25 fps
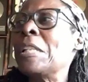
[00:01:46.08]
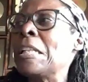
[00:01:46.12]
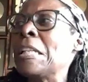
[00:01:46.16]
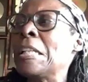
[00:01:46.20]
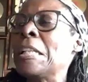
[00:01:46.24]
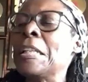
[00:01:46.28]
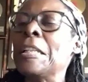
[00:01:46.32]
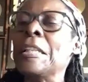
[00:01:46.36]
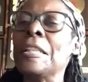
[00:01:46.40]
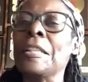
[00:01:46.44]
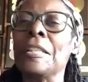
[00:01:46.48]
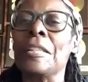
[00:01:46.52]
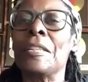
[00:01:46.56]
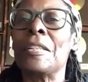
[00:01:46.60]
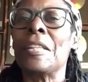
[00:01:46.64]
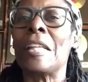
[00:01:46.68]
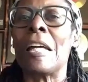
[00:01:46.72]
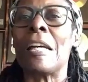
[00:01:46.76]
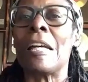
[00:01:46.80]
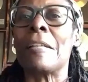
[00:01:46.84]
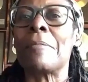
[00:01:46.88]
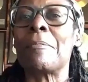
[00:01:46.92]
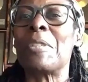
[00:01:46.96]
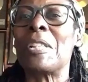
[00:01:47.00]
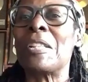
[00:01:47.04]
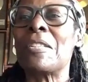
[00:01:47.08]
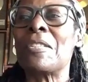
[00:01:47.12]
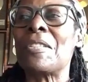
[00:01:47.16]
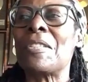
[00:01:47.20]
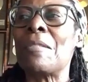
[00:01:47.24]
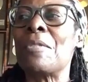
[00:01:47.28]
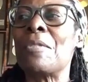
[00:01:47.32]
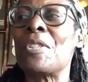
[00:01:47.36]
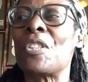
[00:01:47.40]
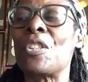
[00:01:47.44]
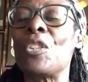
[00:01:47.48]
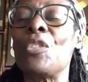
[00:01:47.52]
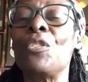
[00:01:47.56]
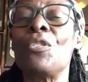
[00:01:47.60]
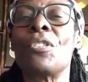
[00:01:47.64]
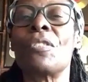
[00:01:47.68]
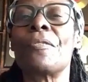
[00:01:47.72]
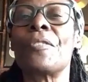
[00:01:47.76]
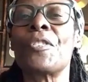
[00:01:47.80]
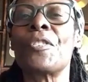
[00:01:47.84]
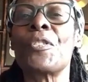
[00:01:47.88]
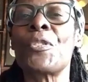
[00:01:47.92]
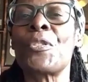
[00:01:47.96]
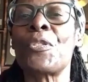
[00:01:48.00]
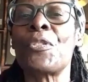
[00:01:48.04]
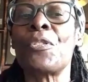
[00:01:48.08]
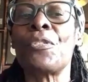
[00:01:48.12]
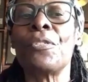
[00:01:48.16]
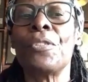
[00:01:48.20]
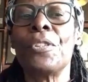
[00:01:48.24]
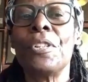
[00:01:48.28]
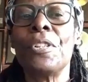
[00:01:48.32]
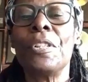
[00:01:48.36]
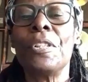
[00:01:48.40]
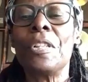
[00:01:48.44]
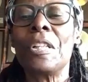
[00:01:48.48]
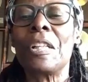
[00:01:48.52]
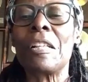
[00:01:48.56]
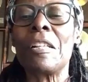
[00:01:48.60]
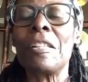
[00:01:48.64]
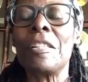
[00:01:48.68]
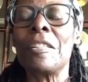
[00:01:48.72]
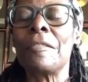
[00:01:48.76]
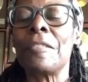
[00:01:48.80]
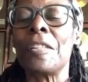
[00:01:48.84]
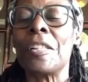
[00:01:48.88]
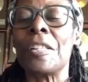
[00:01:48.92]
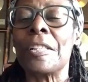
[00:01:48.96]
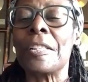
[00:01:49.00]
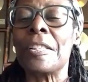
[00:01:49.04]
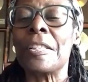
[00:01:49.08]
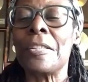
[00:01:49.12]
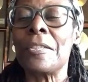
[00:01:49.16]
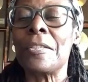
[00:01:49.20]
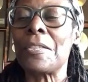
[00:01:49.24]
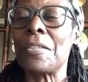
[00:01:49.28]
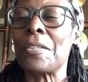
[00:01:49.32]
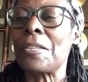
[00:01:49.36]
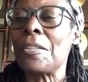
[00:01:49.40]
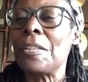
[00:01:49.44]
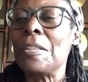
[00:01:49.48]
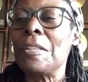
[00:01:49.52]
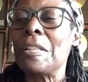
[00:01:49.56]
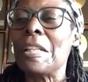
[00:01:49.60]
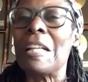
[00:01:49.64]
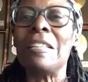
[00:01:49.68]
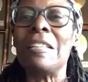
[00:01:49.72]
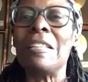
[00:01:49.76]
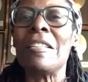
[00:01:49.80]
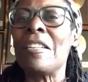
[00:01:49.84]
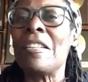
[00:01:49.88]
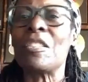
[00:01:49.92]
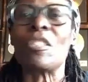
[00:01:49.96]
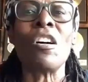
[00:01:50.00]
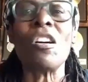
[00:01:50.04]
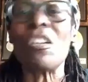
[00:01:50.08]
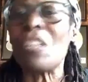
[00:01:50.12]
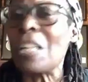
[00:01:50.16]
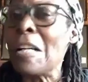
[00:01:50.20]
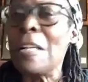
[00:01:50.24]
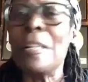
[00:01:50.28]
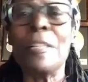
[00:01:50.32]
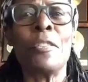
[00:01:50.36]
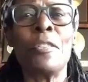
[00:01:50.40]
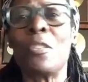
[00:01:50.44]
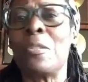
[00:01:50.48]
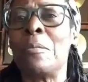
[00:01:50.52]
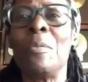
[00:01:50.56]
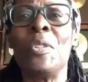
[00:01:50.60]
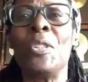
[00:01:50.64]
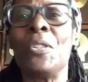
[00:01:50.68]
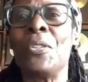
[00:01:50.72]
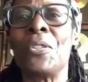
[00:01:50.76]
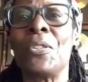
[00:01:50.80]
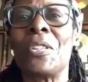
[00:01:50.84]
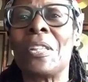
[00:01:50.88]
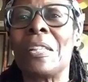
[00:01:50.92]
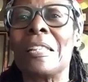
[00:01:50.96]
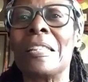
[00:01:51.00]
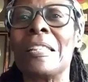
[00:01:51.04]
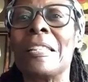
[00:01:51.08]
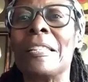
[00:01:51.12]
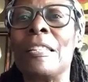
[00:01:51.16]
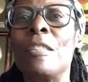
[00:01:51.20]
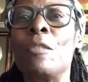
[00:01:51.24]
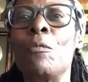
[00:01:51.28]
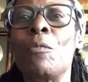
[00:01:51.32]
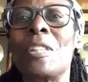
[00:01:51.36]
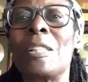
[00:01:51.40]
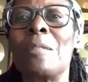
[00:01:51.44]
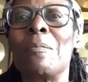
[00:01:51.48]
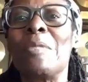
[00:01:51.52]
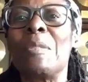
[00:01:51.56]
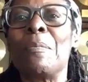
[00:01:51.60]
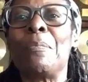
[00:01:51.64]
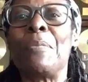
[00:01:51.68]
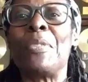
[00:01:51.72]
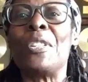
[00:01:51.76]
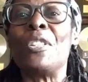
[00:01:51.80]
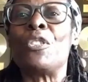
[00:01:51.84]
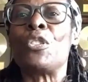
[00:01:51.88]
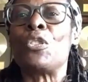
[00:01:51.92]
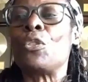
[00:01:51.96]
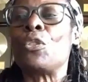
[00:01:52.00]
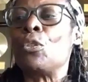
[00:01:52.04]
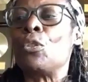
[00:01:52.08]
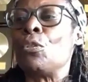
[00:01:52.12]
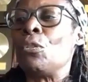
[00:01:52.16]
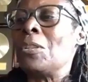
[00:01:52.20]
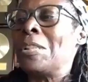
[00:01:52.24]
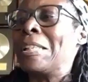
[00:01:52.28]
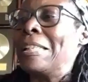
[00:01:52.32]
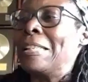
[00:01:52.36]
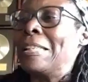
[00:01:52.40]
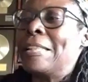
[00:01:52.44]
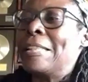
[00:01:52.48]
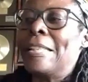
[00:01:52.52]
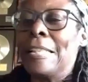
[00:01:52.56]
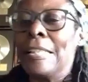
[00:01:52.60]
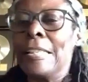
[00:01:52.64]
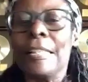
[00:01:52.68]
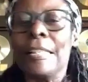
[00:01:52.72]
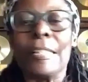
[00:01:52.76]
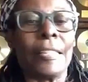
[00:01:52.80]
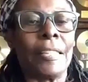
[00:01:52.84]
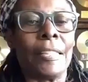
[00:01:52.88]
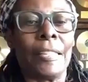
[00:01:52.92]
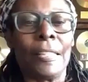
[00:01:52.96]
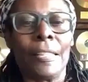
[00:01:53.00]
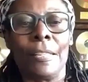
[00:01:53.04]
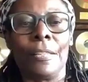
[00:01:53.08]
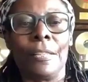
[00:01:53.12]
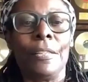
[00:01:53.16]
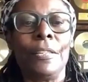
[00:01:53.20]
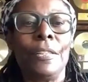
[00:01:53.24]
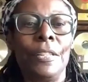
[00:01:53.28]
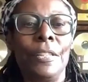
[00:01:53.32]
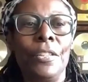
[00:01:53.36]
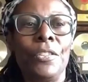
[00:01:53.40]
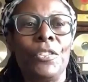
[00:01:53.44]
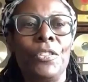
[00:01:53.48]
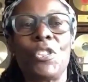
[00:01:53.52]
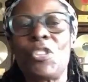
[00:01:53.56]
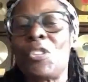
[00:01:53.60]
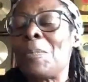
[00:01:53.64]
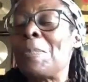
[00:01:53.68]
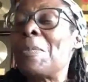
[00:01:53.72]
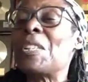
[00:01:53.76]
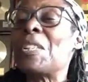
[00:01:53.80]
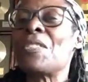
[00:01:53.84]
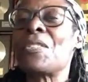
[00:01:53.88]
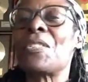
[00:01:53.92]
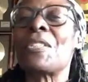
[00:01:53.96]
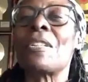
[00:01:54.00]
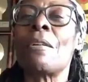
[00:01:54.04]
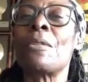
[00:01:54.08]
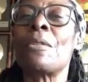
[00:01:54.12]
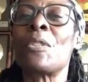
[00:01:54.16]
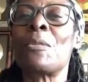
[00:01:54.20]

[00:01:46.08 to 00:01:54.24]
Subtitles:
want to hear that because I was a universal kind of artist. I liked all kinds of music, and I didn't want to be pigeonholed into anything just because I